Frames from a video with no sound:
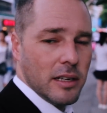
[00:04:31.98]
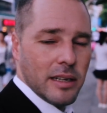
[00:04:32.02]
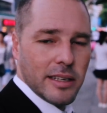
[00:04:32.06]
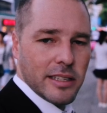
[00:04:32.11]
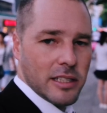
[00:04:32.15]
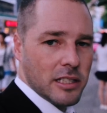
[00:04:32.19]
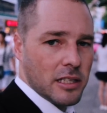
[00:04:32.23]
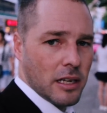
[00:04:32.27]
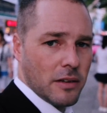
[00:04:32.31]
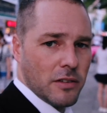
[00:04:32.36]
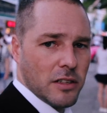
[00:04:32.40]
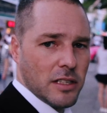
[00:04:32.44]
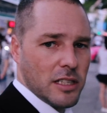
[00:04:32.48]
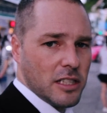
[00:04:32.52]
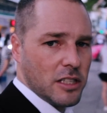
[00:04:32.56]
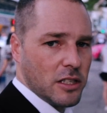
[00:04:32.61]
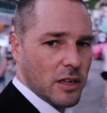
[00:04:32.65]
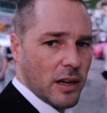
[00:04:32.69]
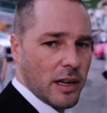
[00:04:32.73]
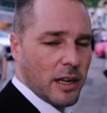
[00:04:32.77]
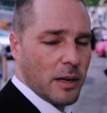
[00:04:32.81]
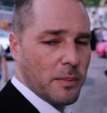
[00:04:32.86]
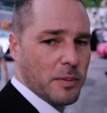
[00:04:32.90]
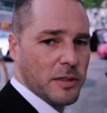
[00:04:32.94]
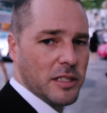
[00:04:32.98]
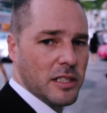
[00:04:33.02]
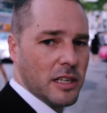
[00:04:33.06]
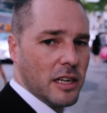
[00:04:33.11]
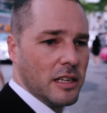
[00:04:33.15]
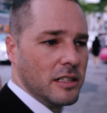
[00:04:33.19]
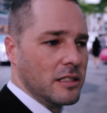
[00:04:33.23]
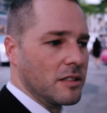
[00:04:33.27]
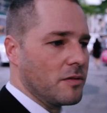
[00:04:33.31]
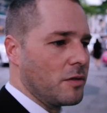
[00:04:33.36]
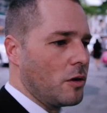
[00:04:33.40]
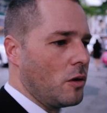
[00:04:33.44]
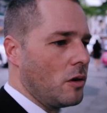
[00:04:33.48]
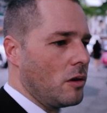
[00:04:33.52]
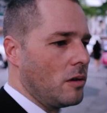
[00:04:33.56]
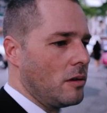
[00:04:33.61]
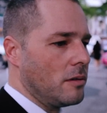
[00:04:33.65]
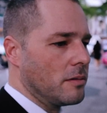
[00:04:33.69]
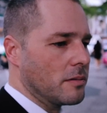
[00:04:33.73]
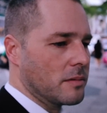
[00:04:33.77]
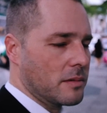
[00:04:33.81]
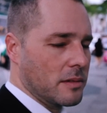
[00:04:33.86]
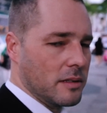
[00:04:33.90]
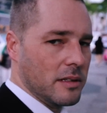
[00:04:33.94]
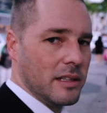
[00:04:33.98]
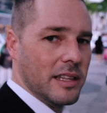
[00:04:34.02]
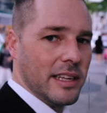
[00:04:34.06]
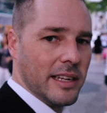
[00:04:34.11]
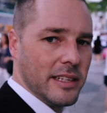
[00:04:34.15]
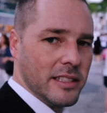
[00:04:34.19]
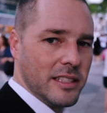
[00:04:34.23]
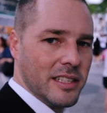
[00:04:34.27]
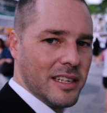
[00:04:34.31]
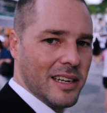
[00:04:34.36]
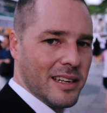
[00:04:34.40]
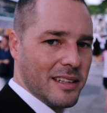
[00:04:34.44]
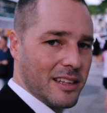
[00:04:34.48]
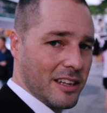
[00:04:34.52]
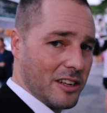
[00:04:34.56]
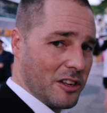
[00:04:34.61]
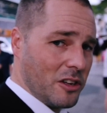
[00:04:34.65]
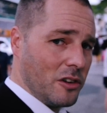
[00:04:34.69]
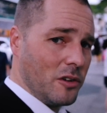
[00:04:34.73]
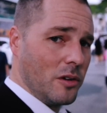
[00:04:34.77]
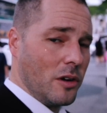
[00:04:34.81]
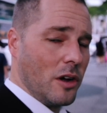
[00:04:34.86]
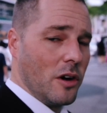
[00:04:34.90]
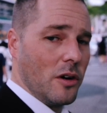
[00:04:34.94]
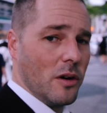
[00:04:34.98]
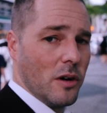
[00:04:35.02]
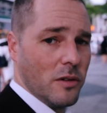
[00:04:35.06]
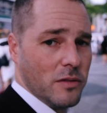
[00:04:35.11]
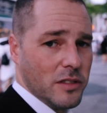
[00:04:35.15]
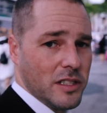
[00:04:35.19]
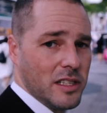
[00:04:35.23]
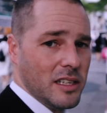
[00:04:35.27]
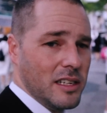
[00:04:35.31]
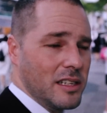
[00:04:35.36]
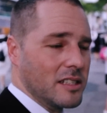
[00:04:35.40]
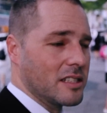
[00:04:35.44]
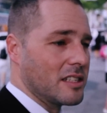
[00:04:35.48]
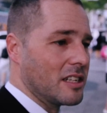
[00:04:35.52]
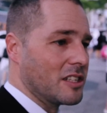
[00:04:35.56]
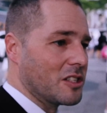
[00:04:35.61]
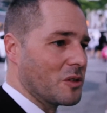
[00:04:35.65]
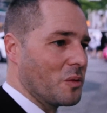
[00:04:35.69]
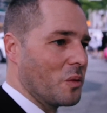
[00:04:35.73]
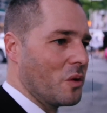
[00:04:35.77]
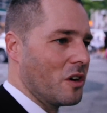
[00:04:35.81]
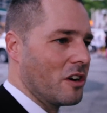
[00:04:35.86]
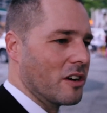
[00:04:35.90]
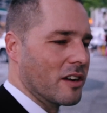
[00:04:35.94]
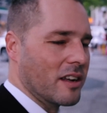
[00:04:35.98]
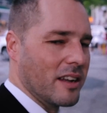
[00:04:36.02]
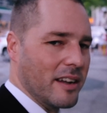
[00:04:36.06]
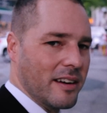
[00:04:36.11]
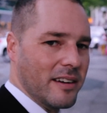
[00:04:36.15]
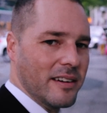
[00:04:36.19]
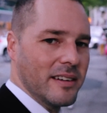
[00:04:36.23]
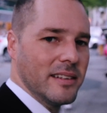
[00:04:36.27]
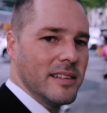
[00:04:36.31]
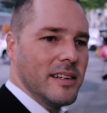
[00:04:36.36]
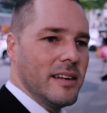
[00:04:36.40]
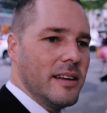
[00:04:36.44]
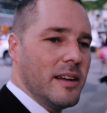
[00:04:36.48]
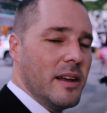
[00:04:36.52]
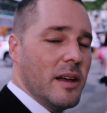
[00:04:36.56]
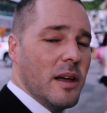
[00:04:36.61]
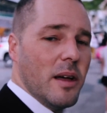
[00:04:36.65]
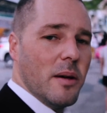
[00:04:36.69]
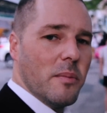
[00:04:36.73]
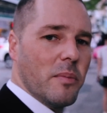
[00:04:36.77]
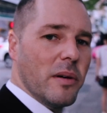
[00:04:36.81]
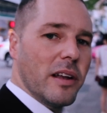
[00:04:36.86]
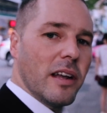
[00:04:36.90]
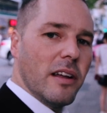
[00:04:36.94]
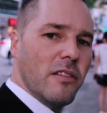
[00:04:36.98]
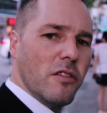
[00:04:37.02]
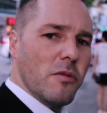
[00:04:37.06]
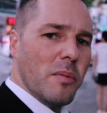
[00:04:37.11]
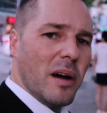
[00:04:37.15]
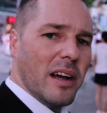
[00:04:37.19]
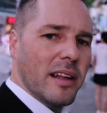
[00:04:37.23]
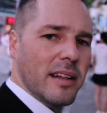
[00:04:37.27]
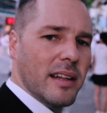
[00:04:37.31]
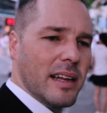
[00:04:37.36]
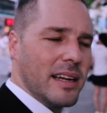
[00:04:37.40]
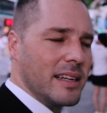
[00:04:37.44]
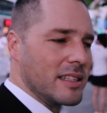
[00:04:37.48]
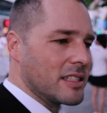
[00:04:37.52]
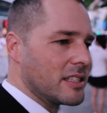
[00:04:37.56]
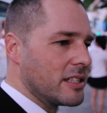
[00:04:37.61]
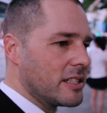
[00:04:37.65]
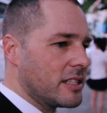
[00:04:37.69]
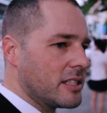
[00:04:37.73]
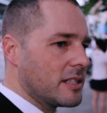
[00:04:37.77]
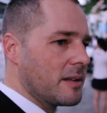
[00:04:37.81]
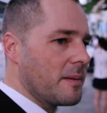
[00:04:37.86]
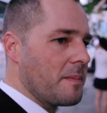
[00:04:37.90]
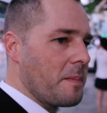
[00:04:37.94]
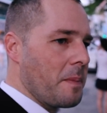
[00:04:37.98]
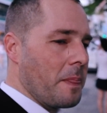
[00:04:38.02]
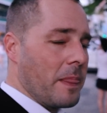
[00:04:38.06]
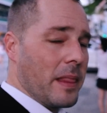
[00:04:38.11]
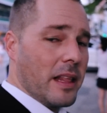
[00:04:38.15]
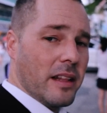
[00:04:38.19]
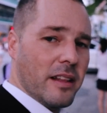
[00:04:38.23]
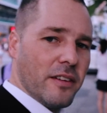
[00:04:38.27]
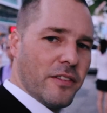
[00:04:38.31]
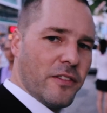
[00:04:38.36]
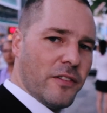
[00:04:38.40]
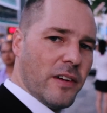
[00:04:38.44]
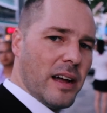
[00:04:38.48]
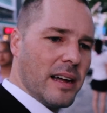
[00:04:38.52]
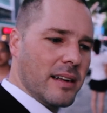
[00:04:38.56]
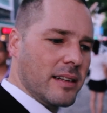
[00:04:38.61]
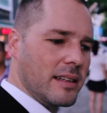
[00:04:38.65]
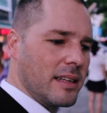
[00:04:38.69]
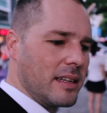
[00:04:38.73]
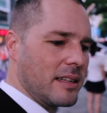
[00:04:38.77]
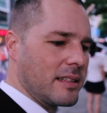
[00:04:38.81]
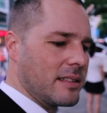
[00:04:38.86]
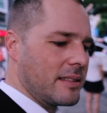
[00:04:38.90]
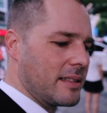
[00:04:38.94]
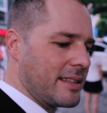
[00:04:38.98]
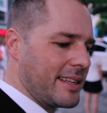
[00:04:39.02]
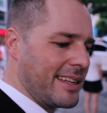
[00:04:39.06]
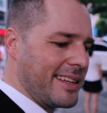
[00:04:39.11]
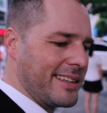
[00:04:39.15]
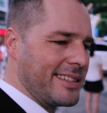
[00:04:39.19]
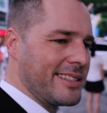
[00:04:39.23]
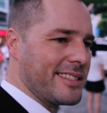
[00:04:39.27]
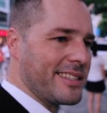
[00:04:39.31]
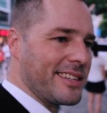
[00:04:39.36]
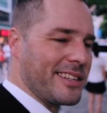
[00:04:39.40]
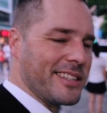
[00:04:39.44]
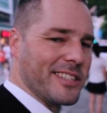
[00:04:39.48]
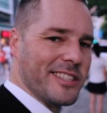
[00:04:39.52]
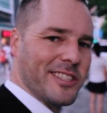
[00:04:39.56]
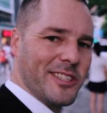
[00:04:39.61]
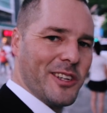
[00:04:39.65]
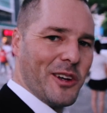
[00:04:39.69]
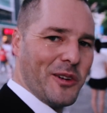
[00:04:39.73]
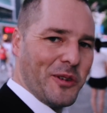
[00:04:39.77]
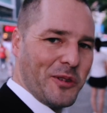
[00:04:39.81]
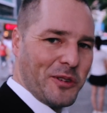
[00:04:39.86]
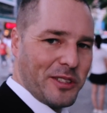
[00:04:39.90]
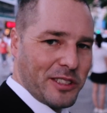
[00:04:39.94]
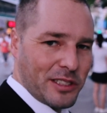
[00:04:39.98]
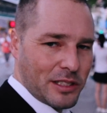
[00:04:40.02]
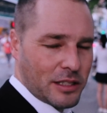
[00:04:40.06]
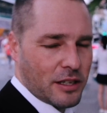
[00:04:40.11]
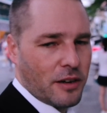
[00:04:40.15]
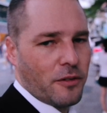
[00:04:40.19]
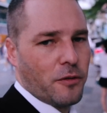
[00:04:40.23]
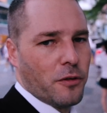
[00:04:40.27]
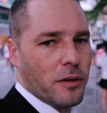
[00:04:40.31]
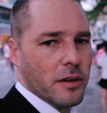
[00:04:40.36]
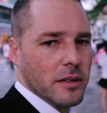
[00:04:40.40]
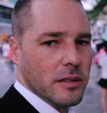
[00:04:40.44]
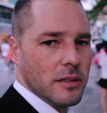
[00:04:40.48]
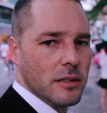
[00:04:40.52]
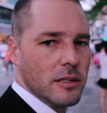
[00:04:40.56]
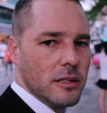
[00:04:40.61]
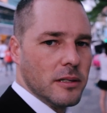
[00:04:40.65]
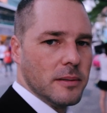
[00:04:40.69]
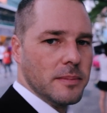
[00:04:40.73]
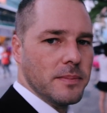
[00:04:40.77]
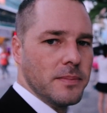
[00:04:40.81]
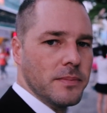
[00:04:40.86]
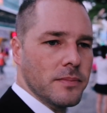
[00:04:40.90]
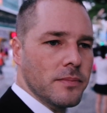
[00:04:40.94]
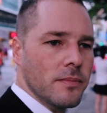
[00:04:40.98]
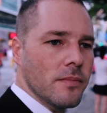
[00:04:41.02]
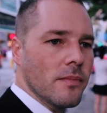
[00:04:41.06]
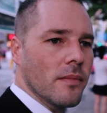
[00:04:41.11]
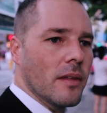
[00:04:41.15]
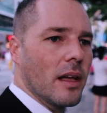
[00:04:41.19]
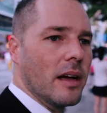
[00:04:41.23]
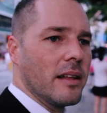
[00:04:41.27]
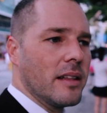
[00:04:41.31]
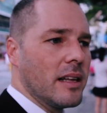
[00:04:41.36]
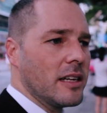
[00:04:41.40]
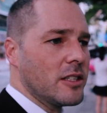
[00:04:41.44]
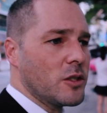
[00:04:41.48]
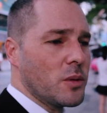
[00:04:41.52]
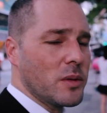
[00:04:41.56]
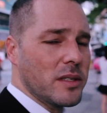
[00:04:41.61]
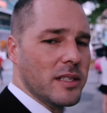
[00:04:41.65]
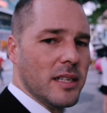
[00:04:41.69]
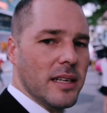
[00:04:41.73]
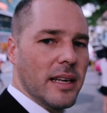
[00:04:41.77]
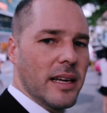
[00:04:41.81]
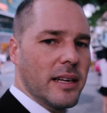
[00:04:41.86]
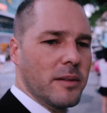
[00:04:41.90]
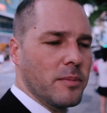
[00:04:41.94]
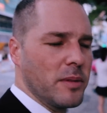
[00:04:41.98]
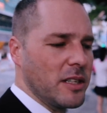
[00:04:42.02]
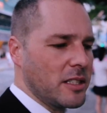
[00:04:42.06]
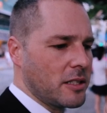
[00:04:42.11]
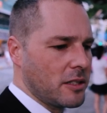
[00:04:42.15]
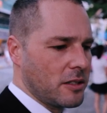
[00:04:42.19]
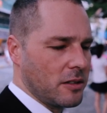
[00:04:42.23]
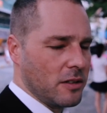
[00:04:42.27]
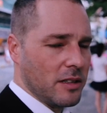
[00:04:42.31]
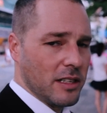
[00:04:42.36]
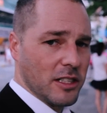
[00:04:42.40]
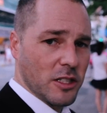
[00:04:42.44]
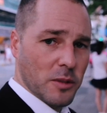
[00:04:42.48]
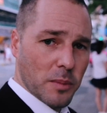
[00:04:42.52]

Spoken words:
70 to 80% of all the internet that you know overseas doesn't work here. But never mind that, just the fact that things are so different. And that's what's led me to do these